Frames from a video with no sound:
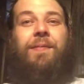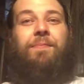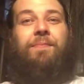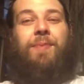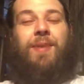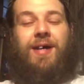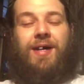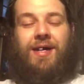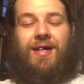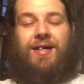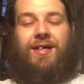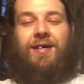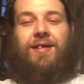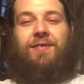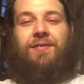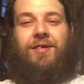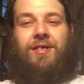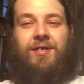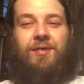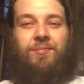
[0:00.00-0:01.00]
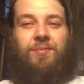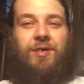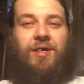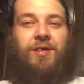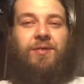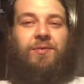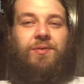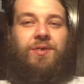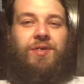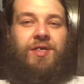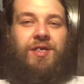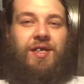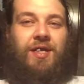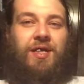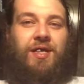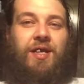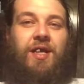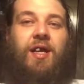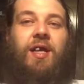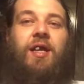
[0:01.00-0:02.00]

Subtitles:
But it was still pretty cool to see it.